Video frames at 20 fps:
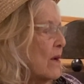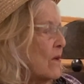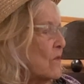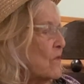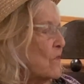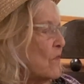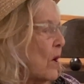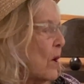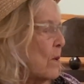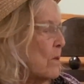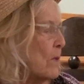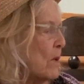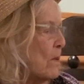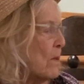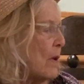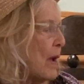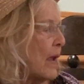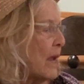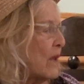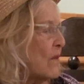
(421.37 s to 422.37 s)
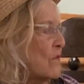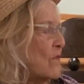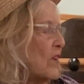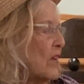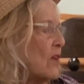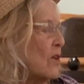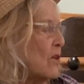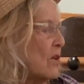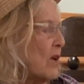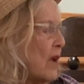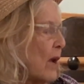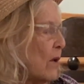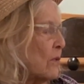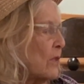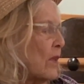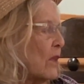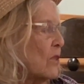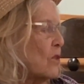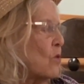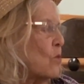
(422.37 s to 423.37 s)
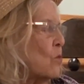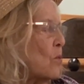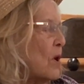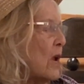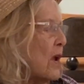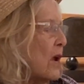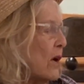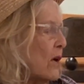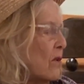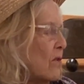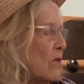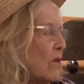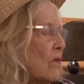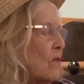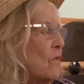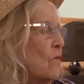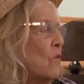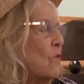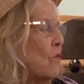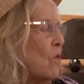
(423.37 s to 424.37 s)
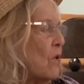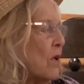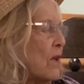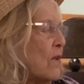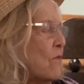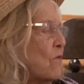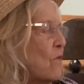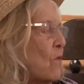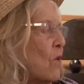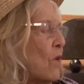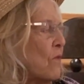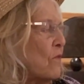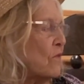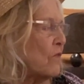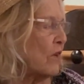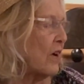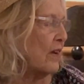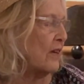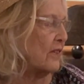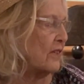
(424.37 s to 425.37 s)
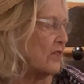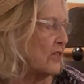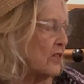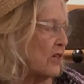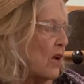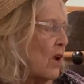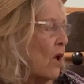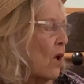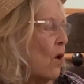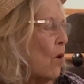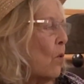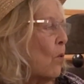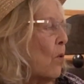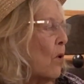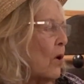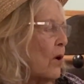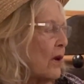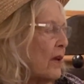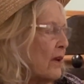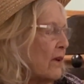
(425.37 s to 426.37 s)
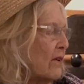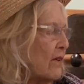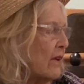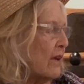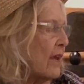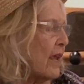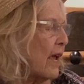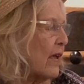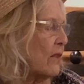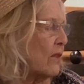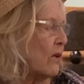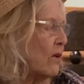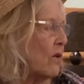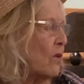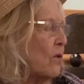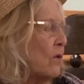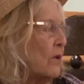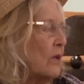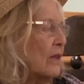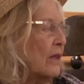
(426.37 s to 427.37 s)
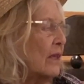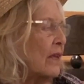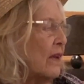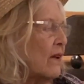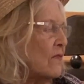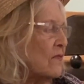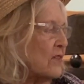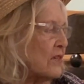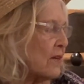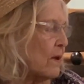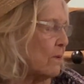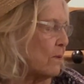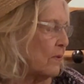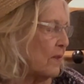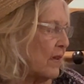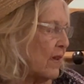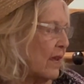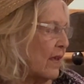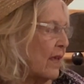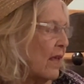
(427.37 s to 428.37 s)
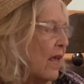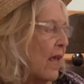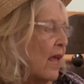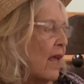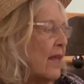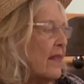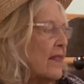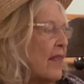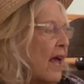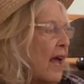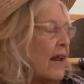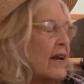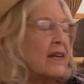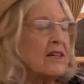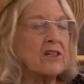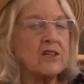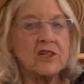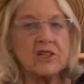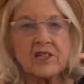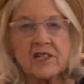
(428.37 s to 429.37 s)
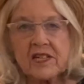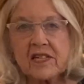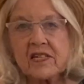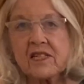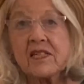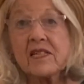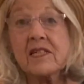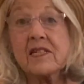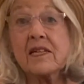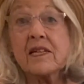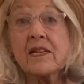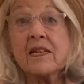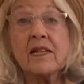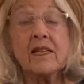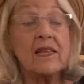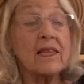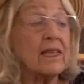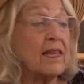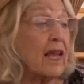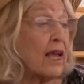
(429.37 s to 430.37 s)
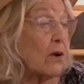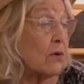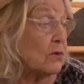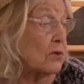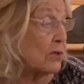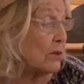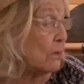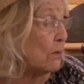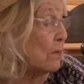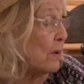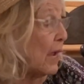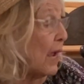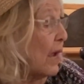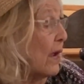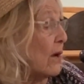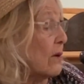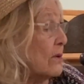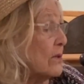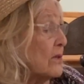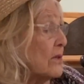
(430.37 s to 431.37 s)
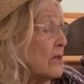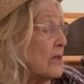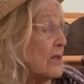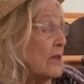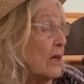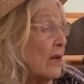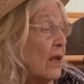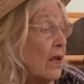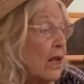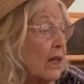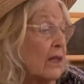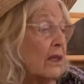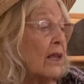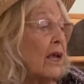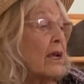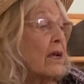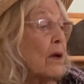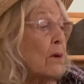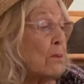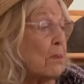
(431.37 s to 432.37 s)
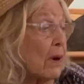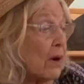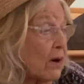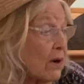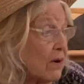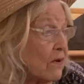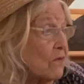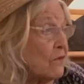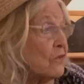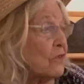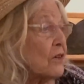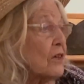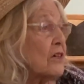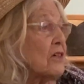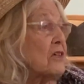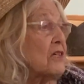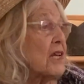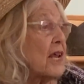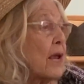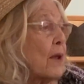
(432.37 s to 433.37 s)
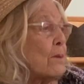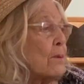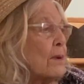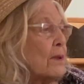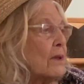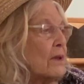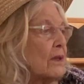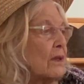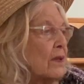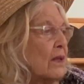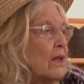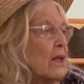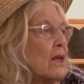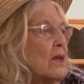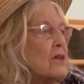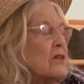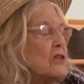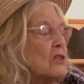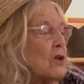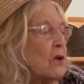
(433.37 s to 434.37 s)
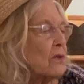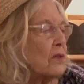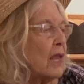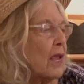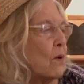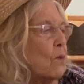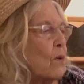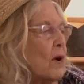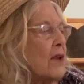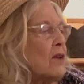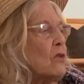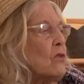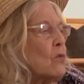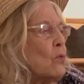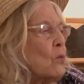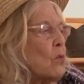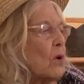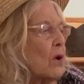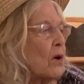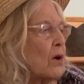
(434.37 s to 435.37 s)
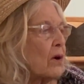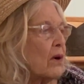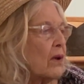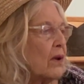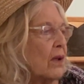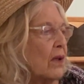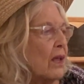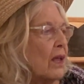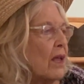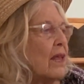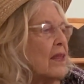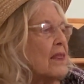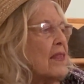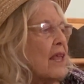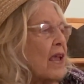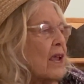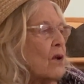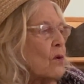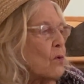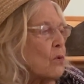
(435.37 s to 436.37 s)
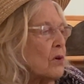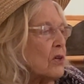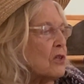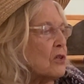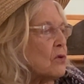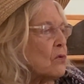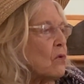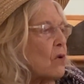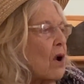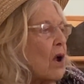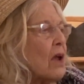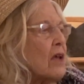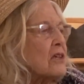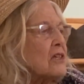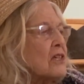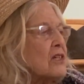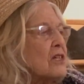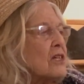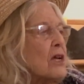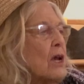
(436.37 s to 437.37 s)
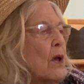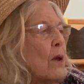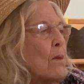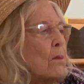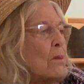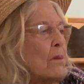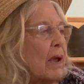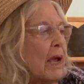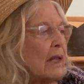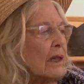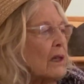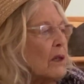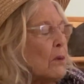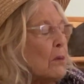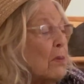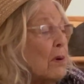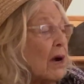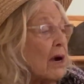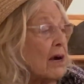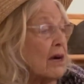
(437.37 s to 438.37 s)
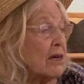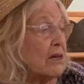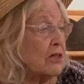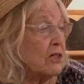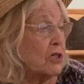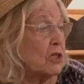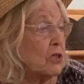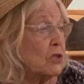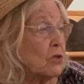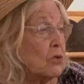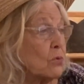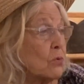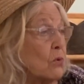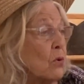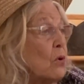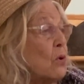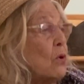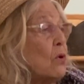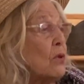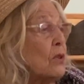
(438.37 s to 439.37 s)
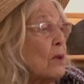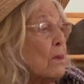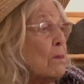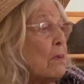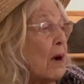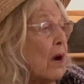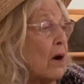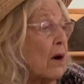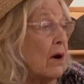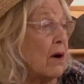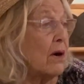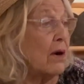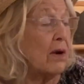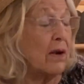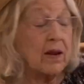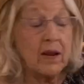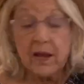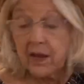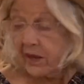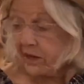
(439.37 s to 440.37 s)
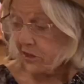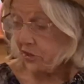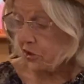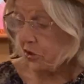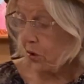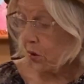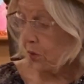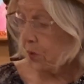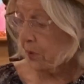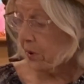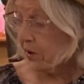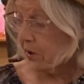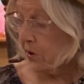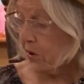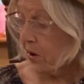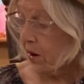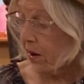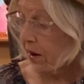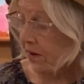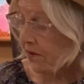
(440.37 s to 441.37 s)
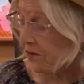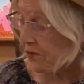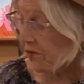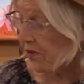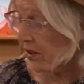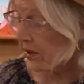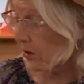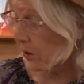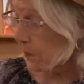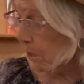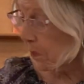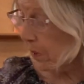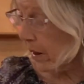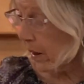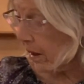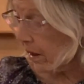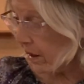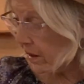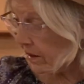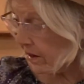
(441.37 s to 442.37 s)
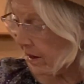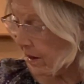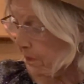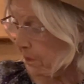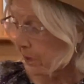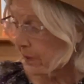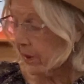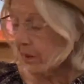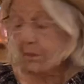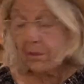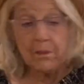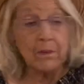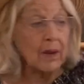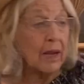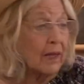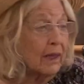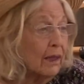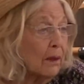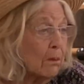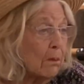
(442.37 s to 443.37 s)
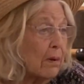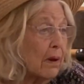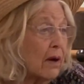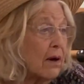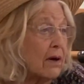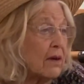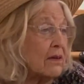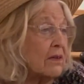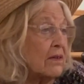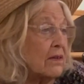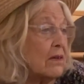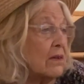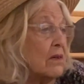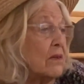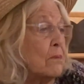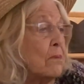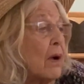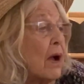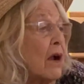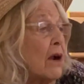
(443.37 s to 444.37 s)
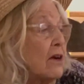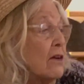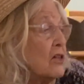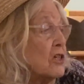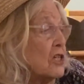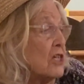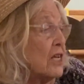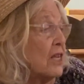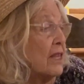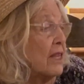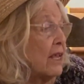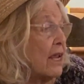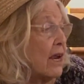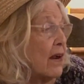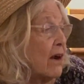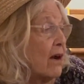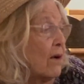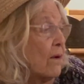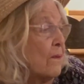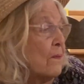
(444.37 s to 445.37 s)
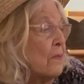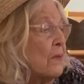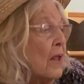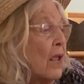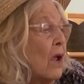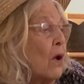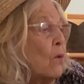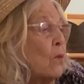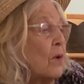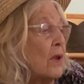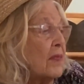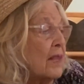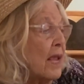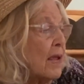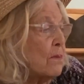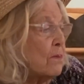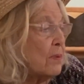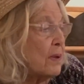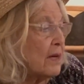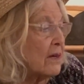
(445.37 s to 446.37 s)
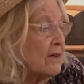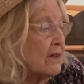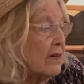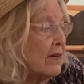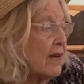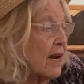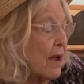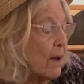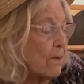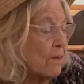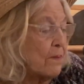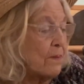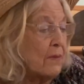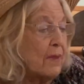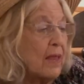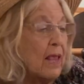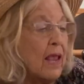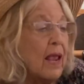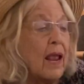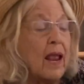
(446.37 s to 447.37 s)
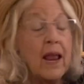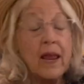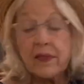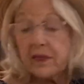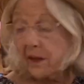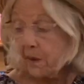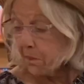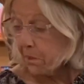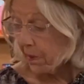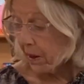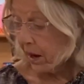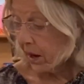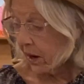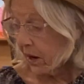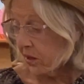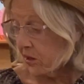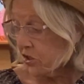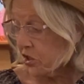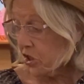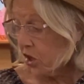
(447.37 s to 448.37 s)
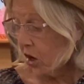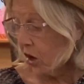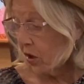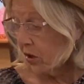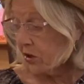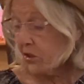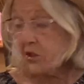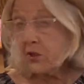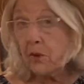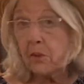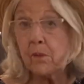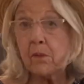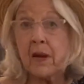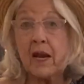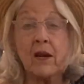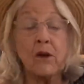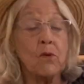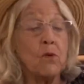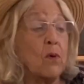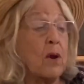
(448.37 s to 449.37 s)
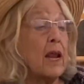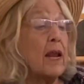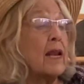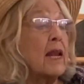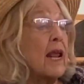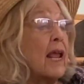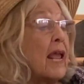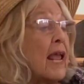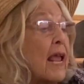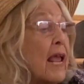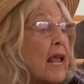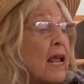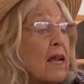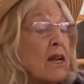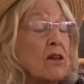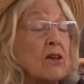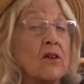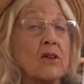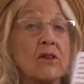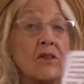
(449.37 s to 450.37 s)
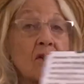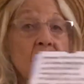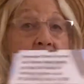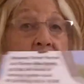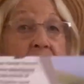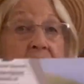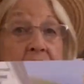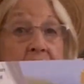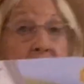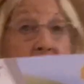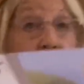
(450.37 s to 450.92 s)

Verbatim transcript: and Farmer Mike figured out that 344 friends working together could lift something that is 16,000 pounds, like a barn, for example. So they went to work. They crisscrossed metal bars through the barn so it would not fall apart. They put metal bars in there when they picked it up. And the bars also made great handles.